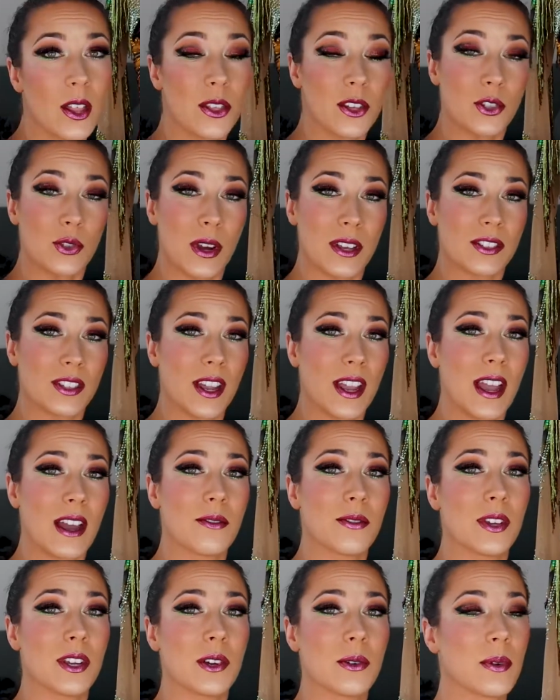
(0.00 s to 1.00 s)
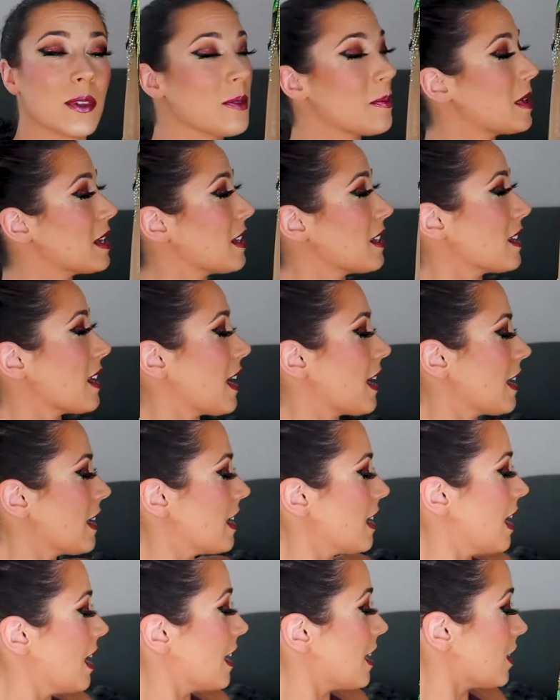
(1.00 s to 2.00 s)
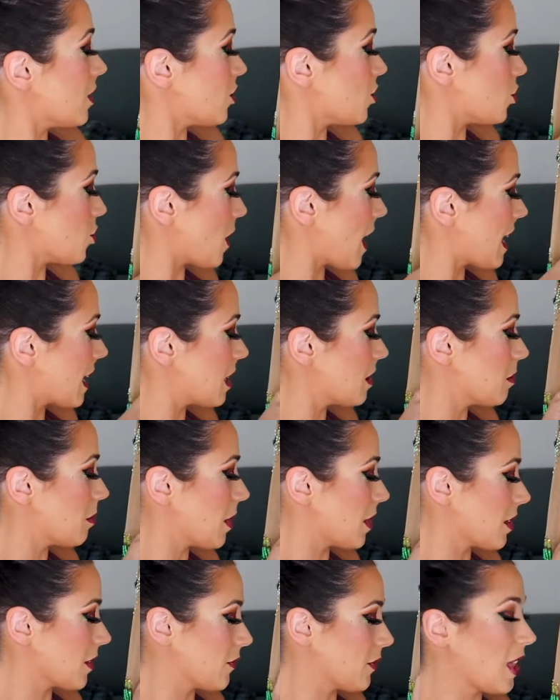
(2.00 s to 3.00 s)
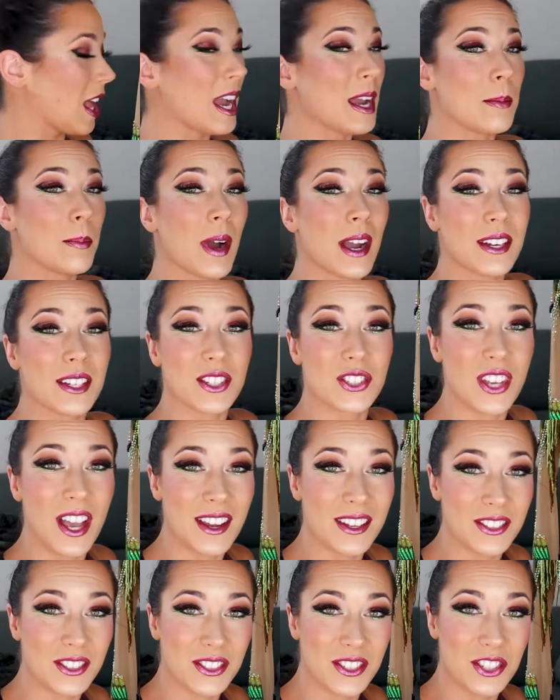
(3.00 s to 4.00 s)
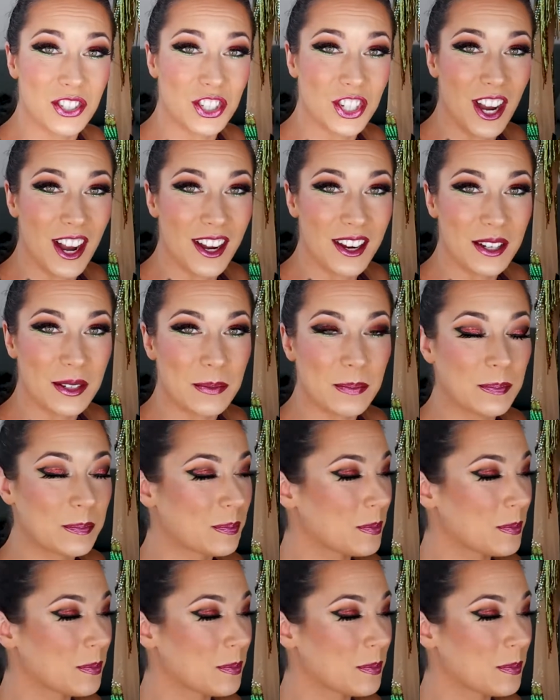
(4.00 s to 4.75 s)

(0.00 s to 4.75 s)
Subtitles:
The dress I have here with me today is Dragon Butterfly by Designs to Shine.